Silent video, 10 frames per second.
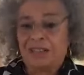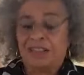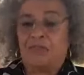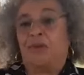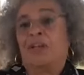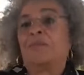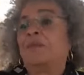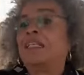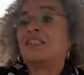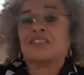you know, what it
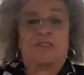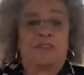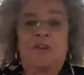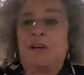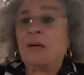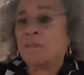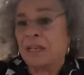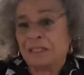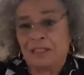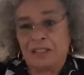meant to grow up
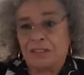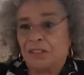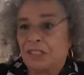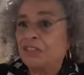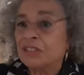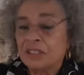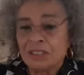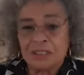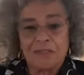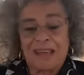under
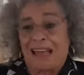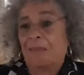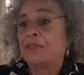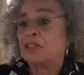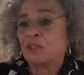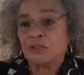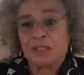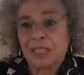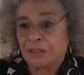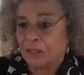conditions of
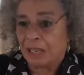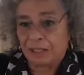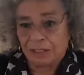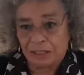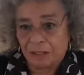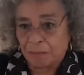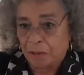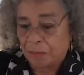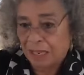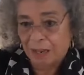absolute segregation.
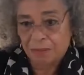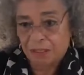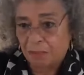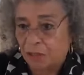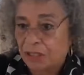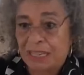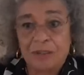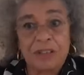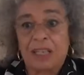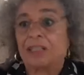Birmingham was the most
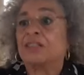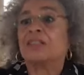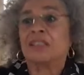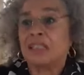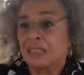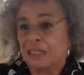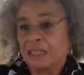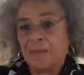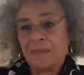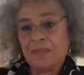segregated
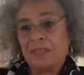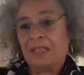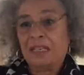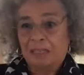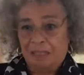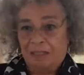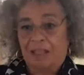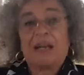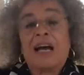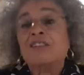city in
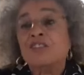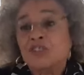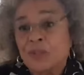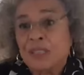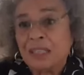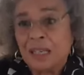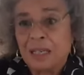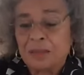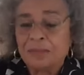the country.